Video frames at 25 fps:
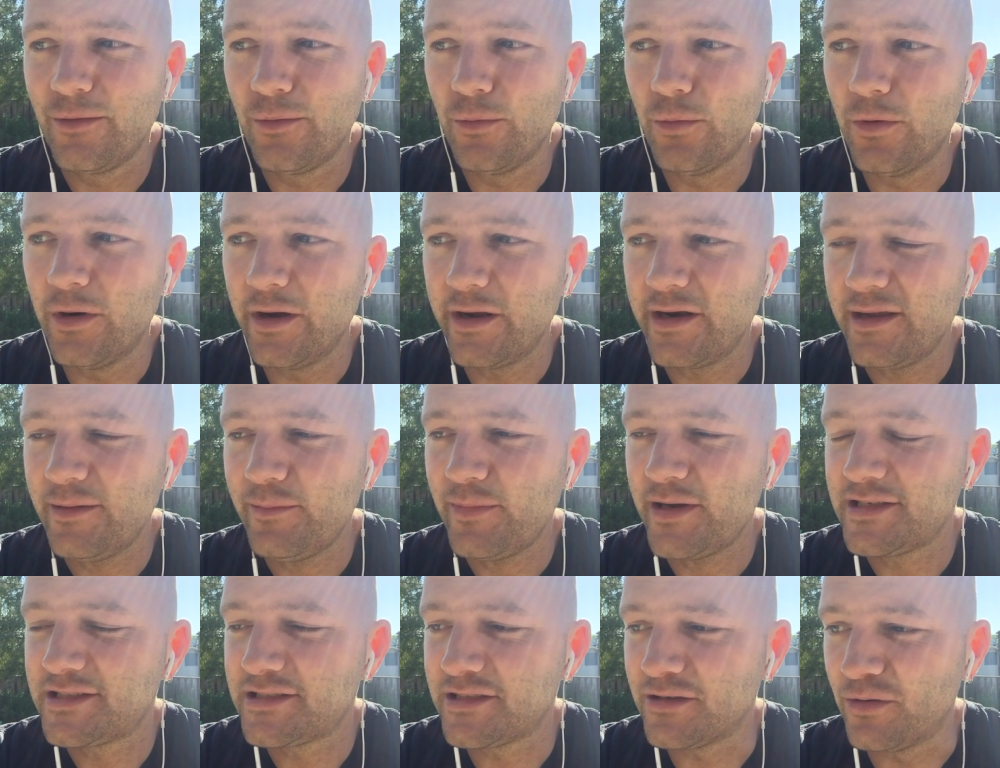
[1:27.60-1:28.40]
What
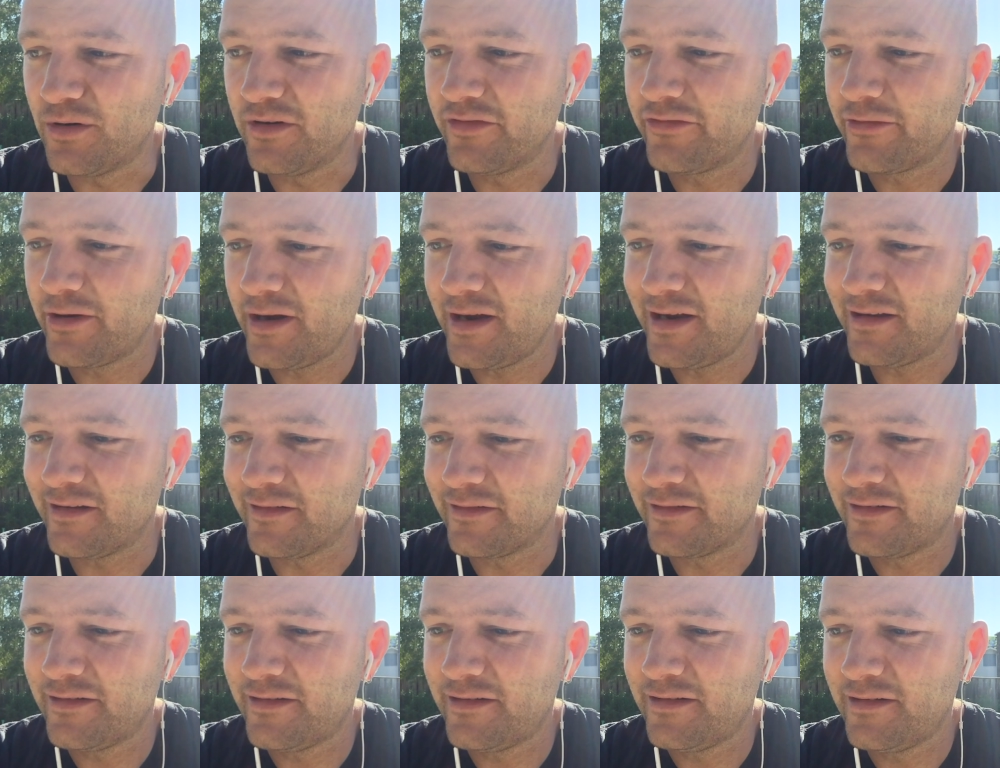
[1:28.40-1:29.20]
am I so afraid of?
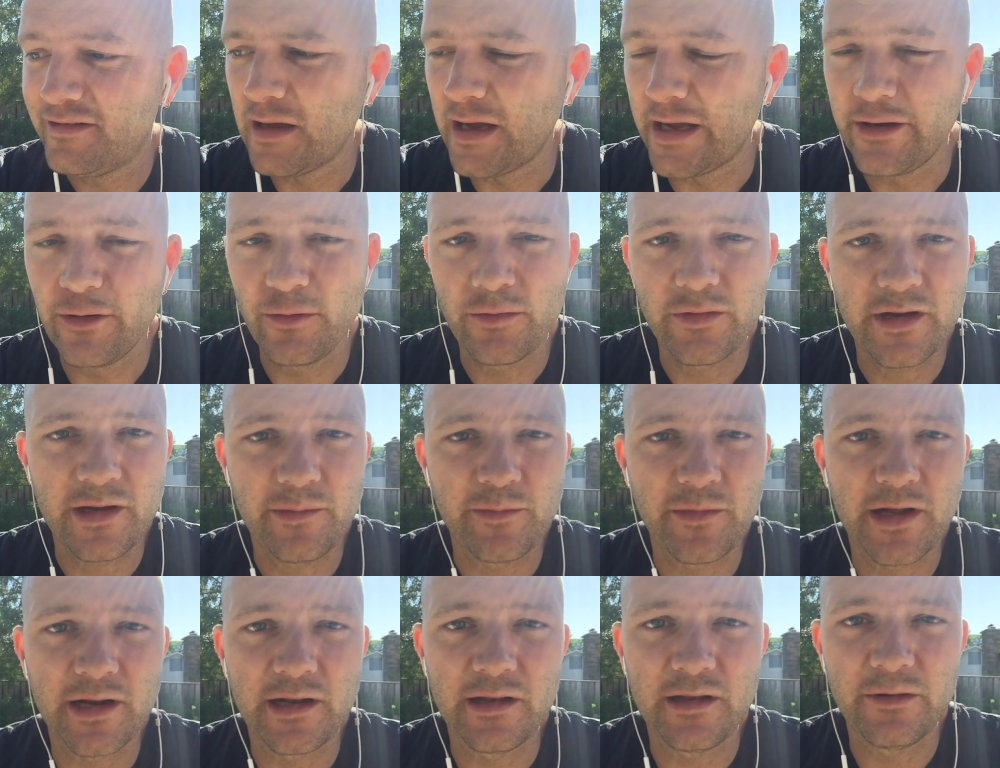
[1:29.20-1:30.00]
I know that
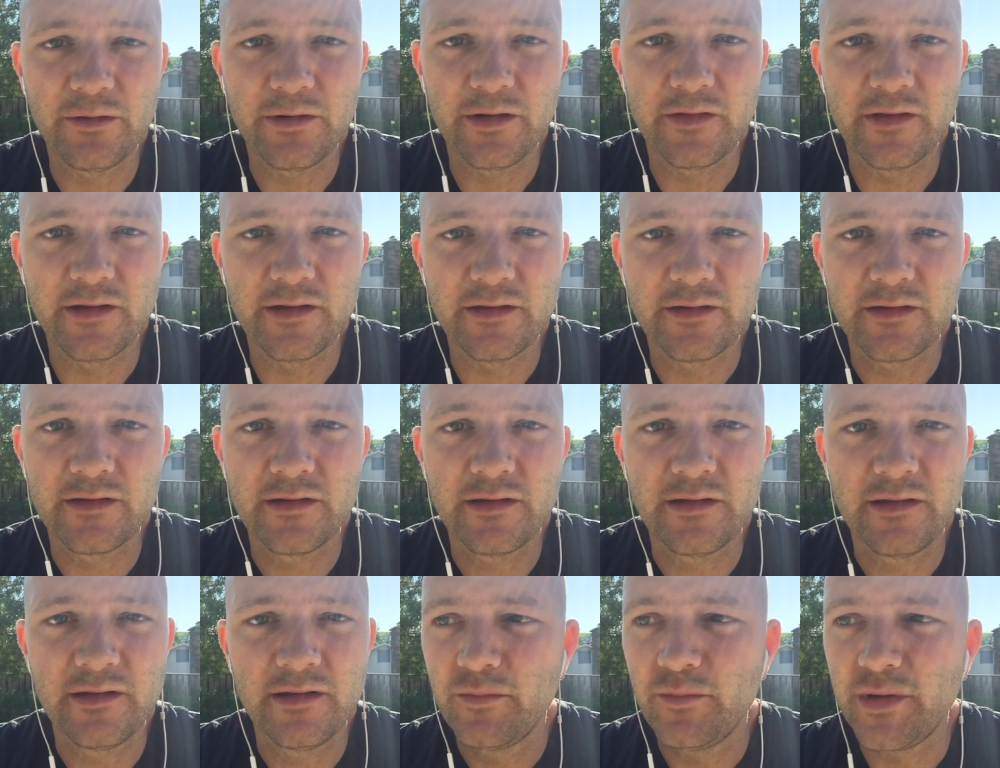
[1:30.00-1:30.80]
I'm not alone in this
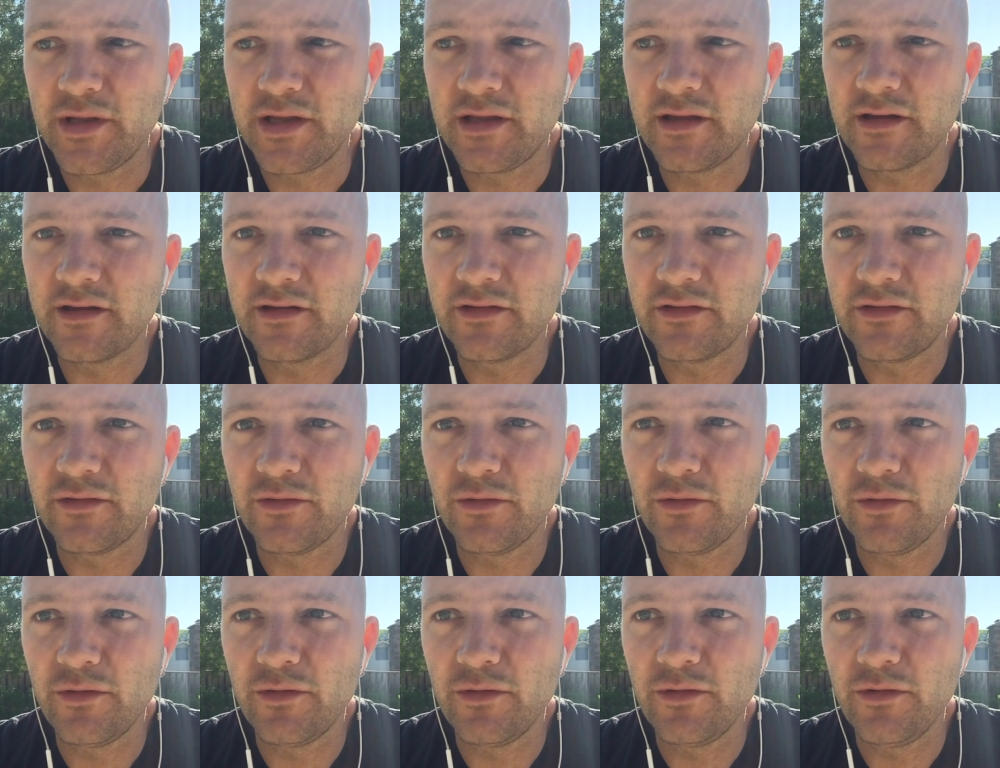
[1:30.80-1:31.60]
because
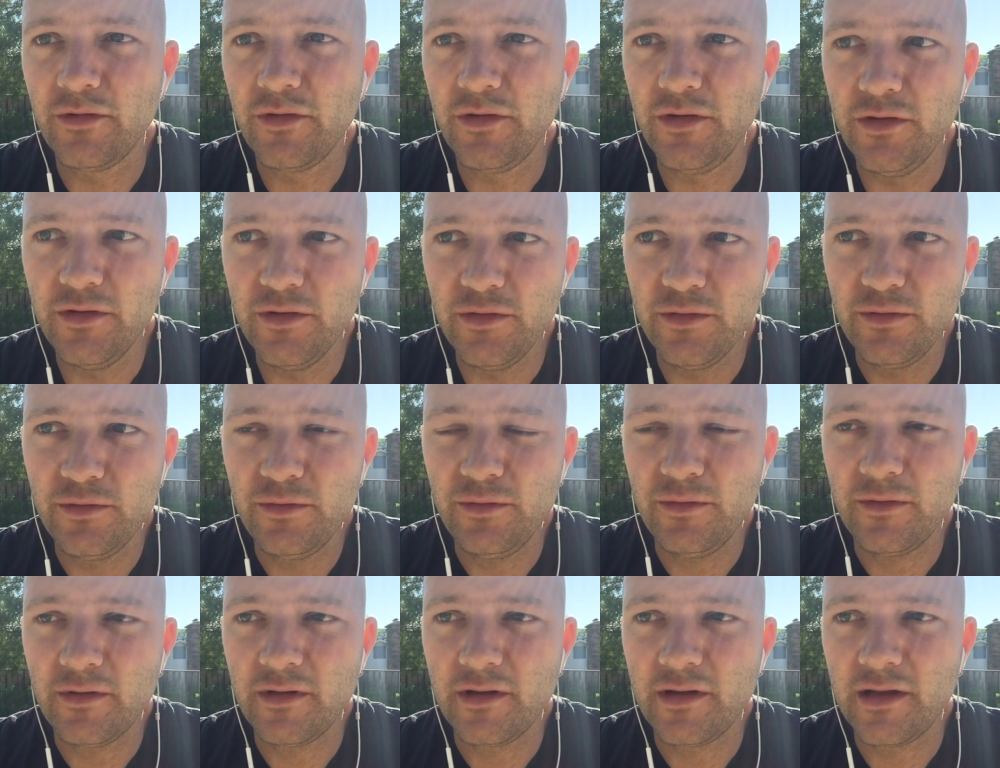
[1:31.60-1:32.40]

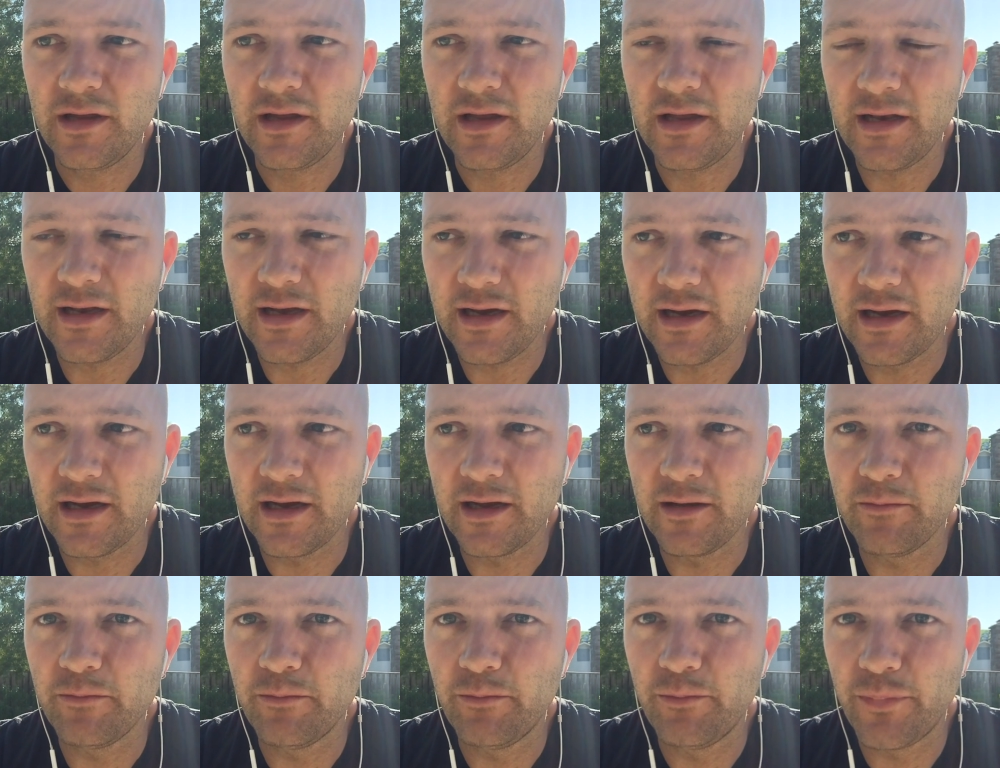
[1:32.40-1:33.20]
you and
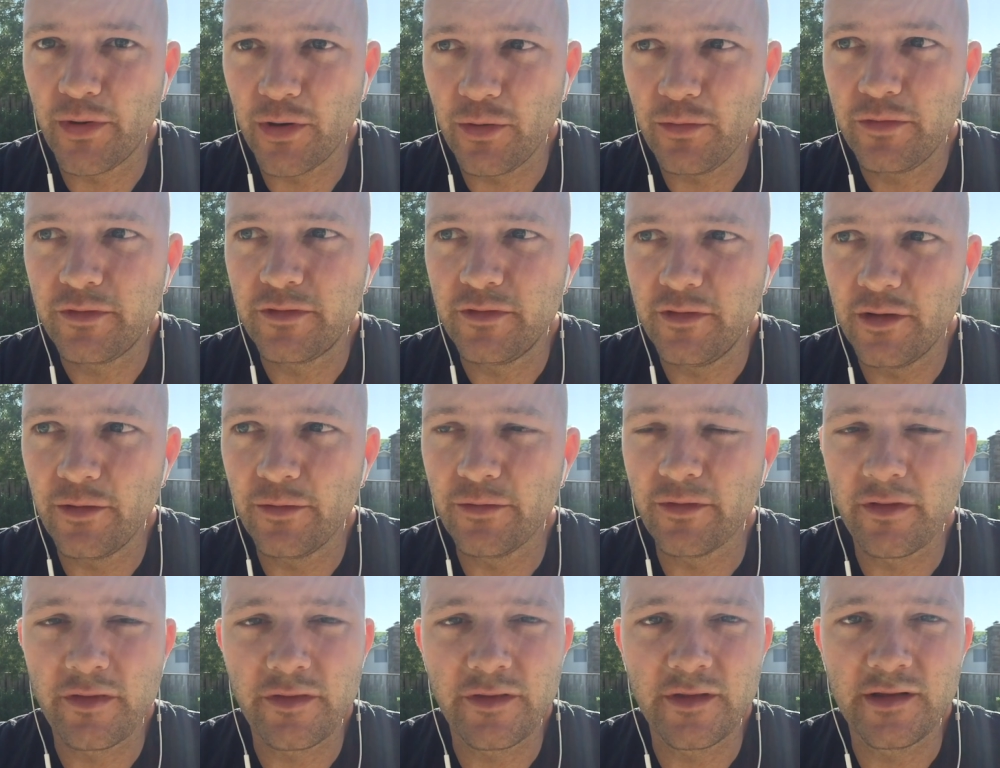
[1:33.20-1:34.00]
I both know
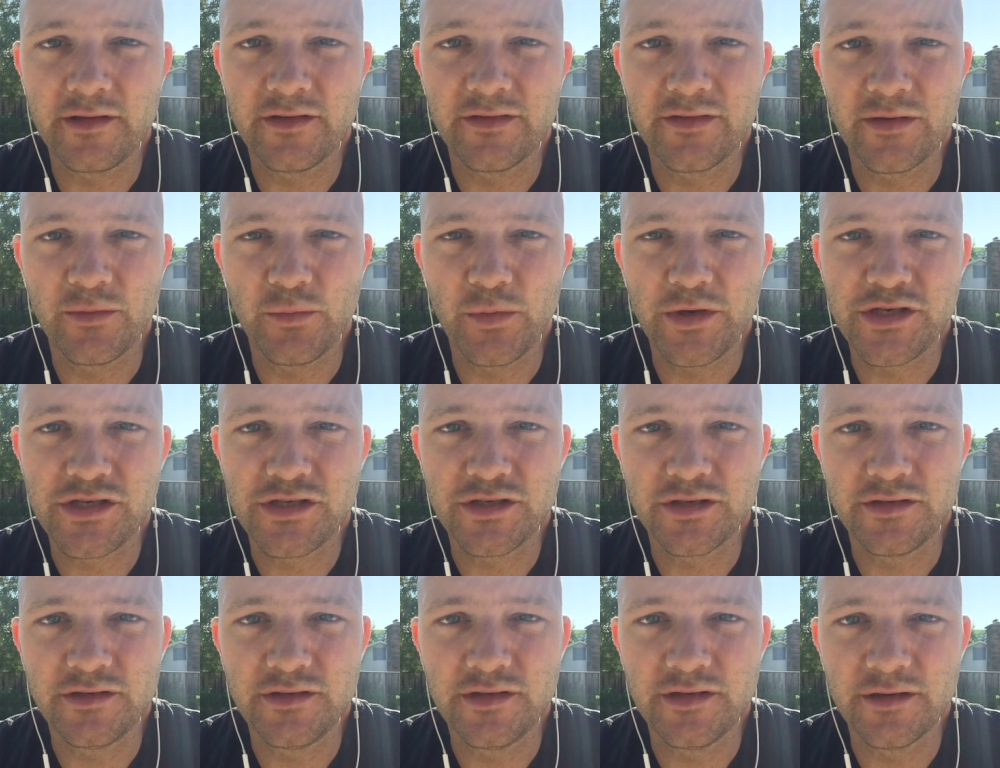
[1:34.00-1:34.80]
the things that we
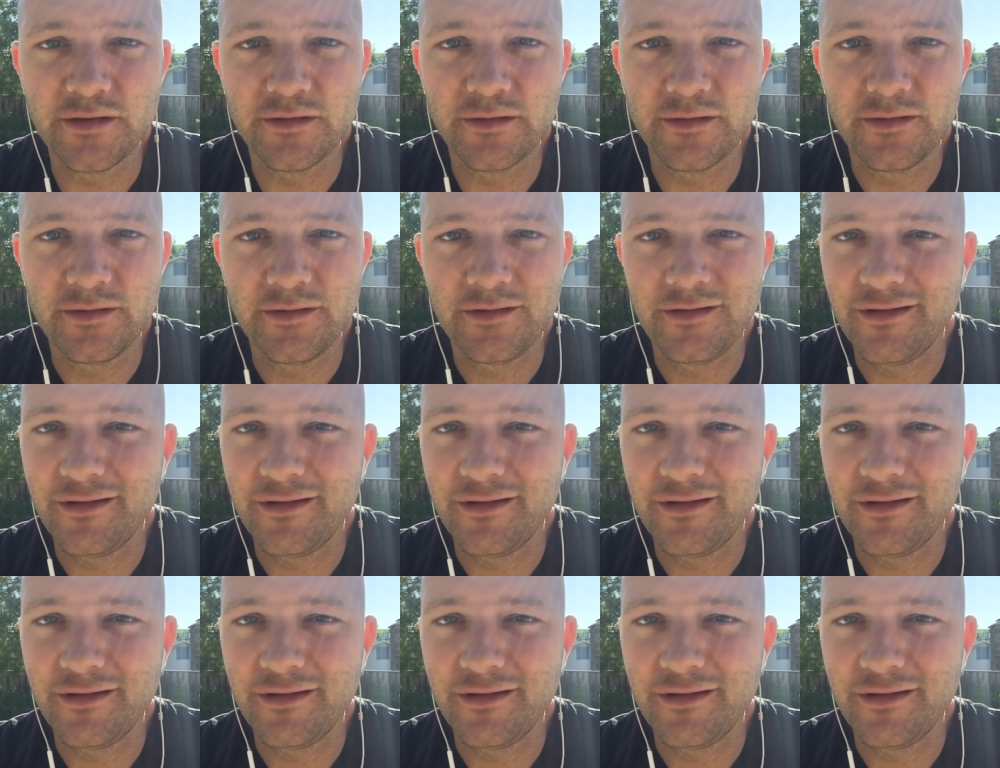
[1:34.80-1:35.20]
should do,